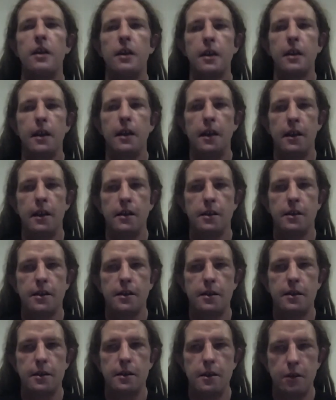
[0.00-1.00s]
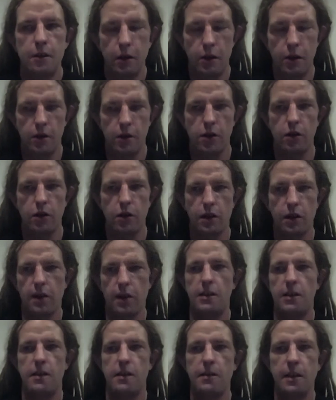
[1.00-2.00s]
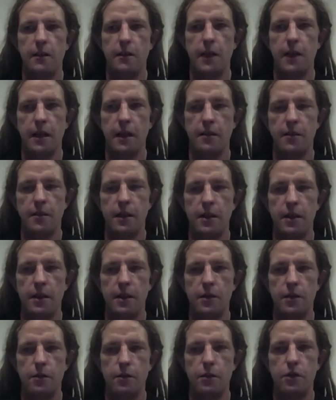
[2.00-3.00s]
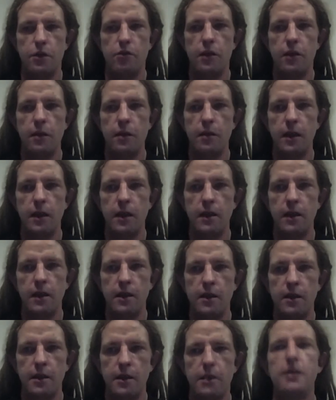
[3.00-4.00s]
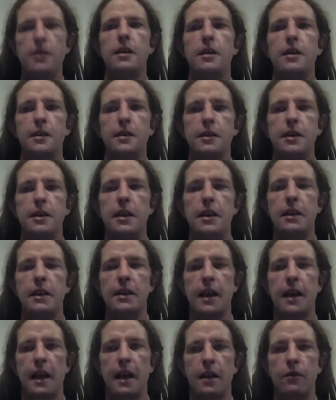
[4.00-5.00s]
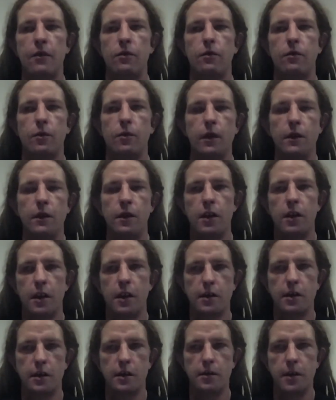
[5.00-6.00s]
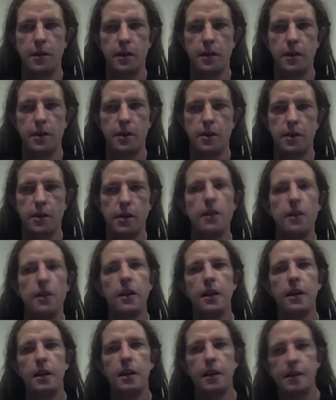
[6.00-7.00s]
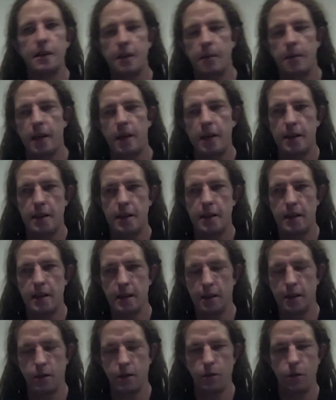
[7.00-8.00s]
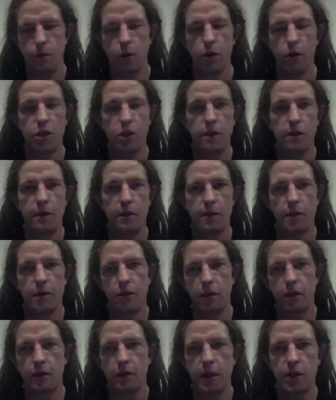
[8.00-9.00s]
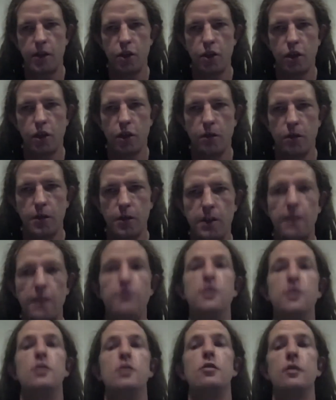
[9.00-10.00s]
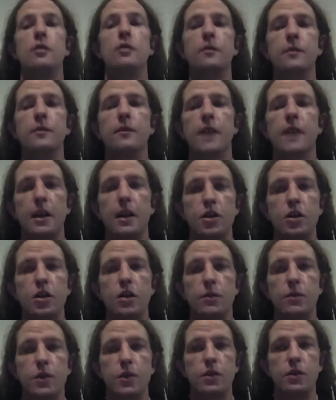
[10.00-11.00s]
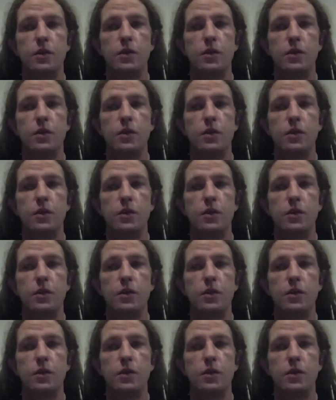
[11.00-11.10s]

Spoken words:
it's doing what's called customer development, which really means sitting down with your customers, in some cases watching them doing their jobs, even doing their jobs